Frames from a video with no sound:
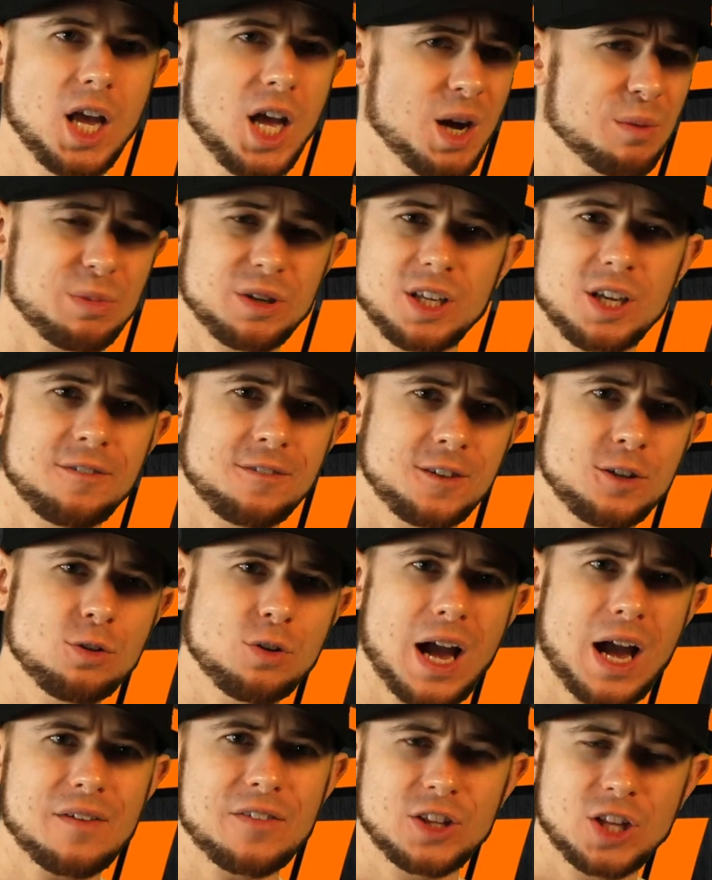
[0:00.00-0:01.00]
But if you
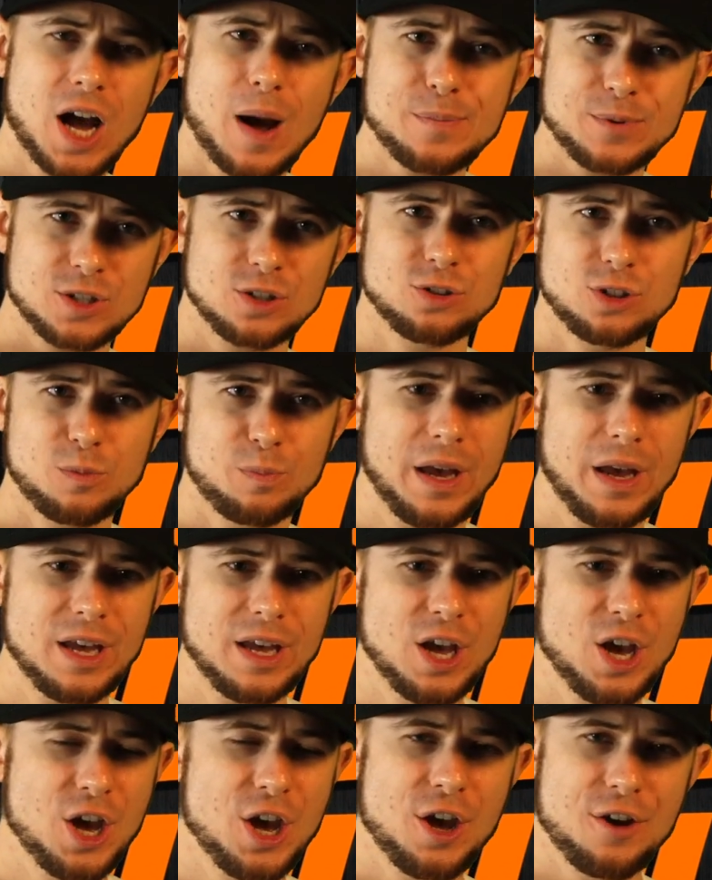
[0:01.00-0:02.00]
have an option to pay
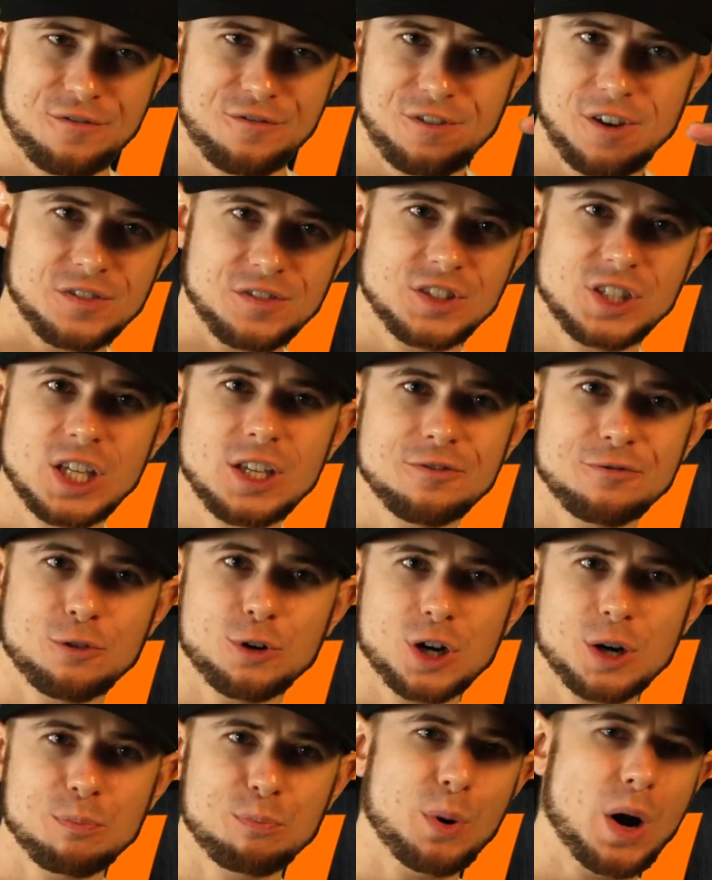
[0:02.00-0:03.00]
15
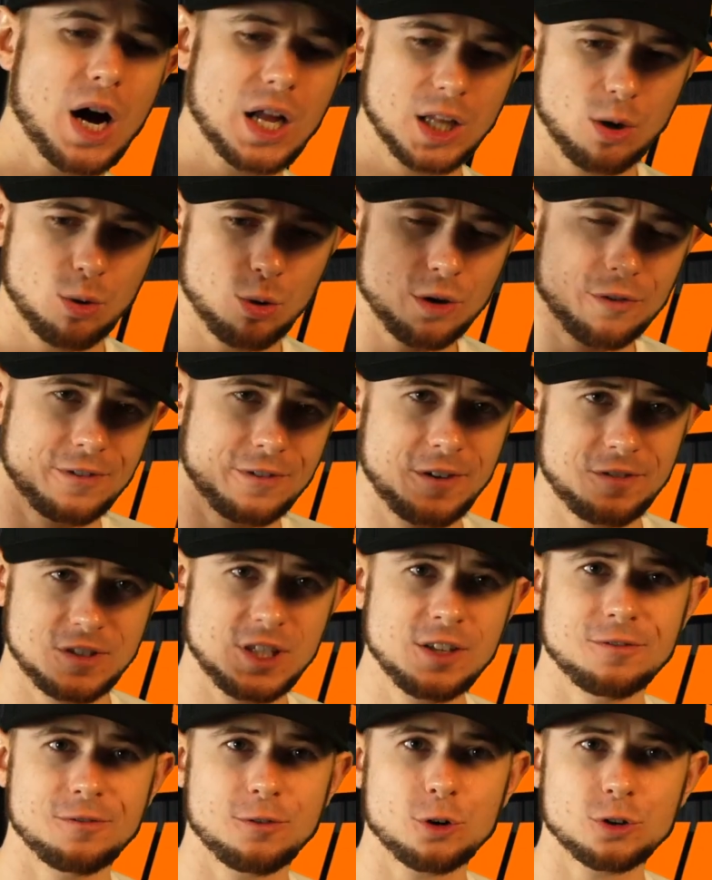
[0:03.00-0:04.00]
for Impala or
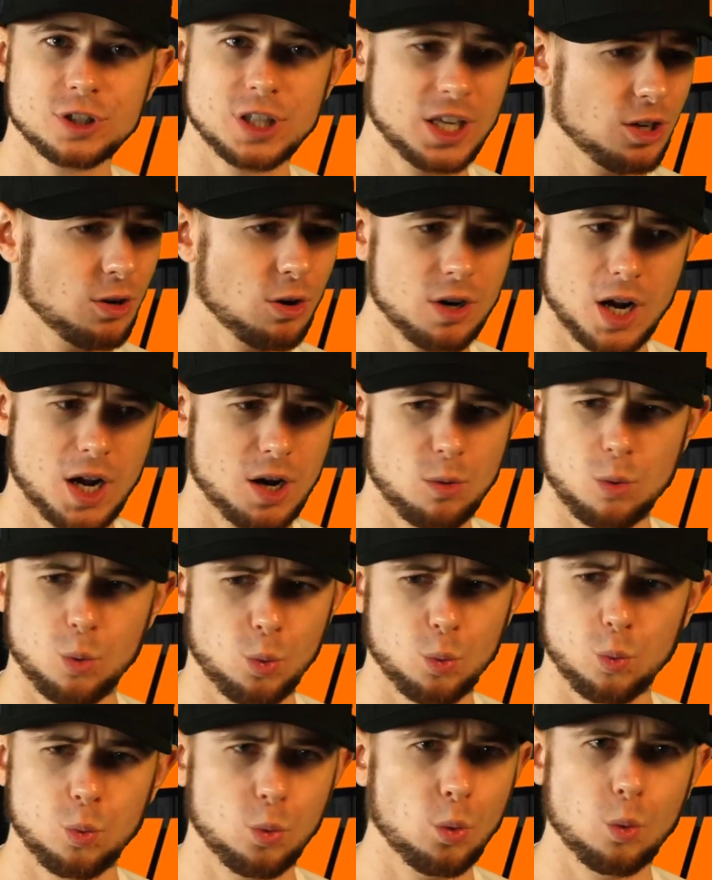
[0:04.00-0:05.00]
15 for Toyota.
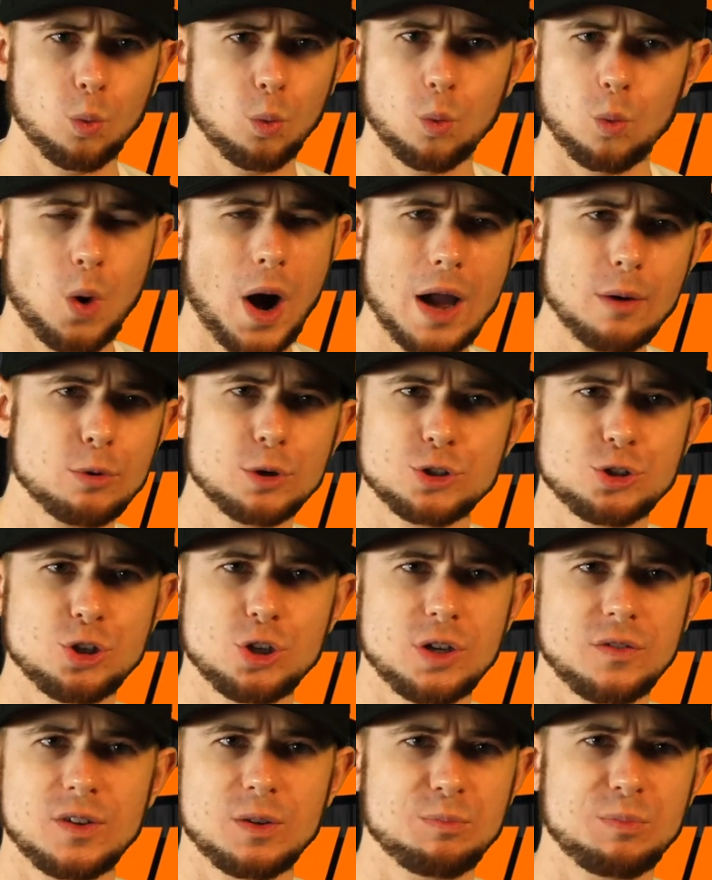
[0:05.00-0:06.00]
Why would you
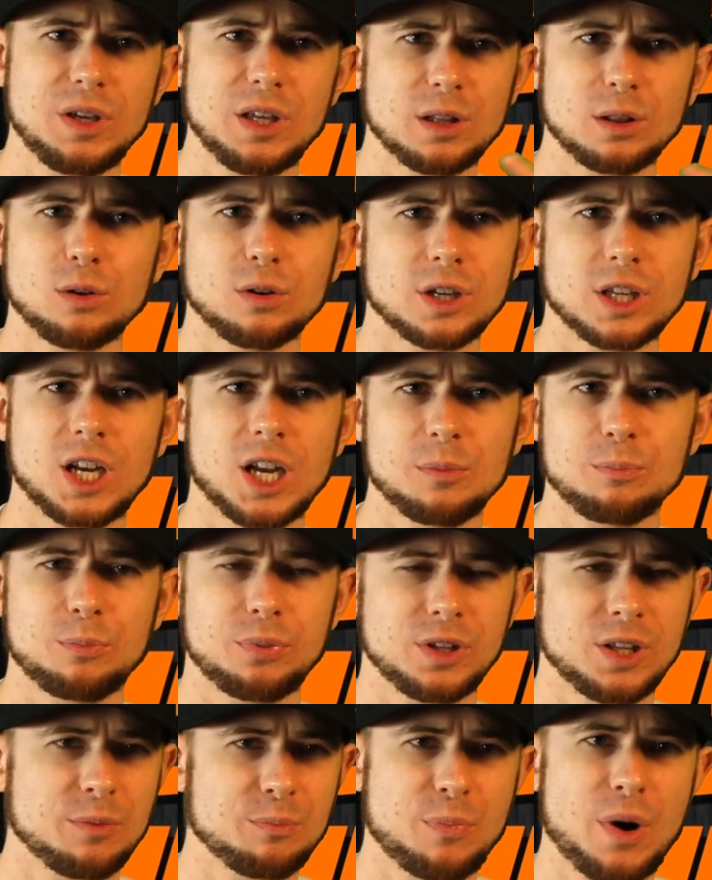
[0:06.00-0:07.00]
even be looking at
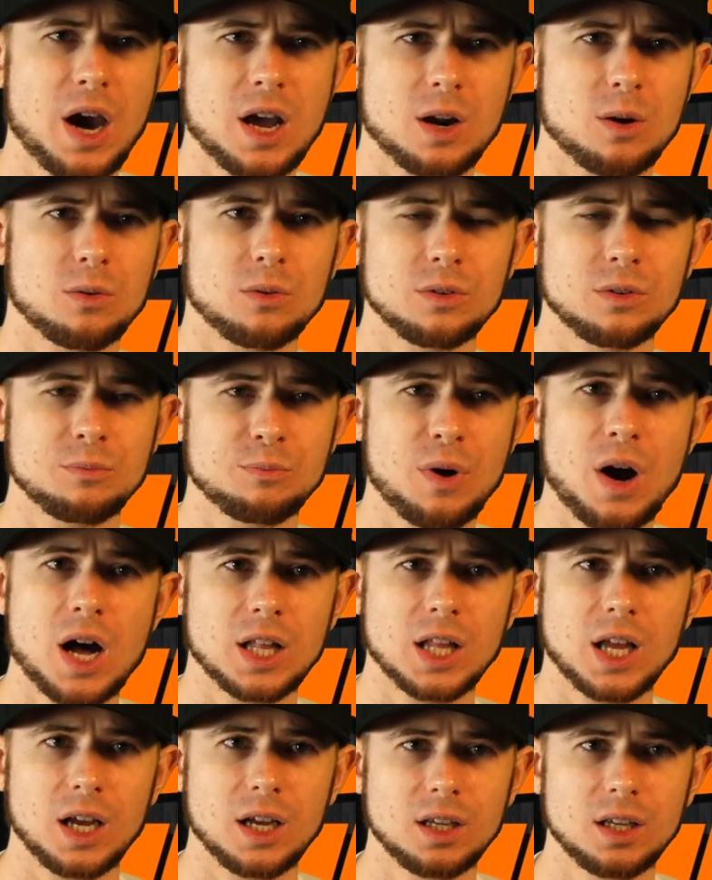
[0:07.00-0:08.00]
an
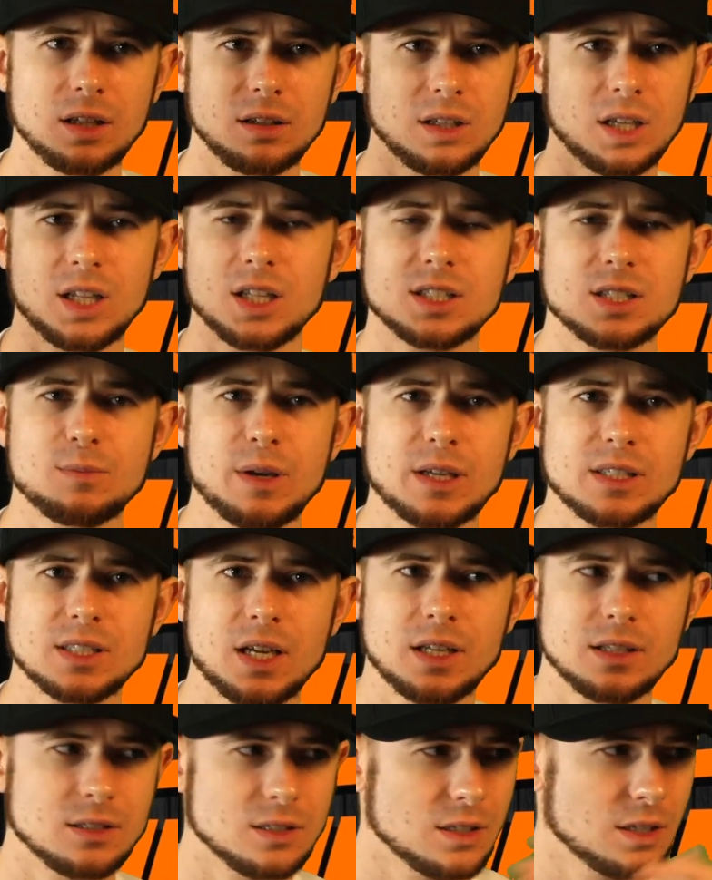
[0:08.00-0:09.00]
Impala? It doesn't make
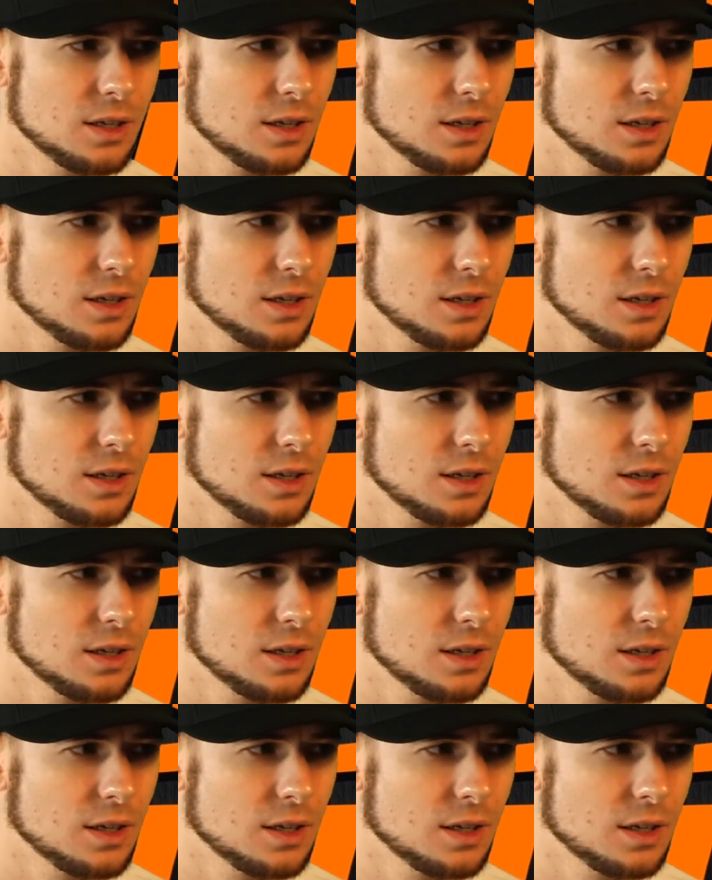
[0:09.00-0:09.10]
sense.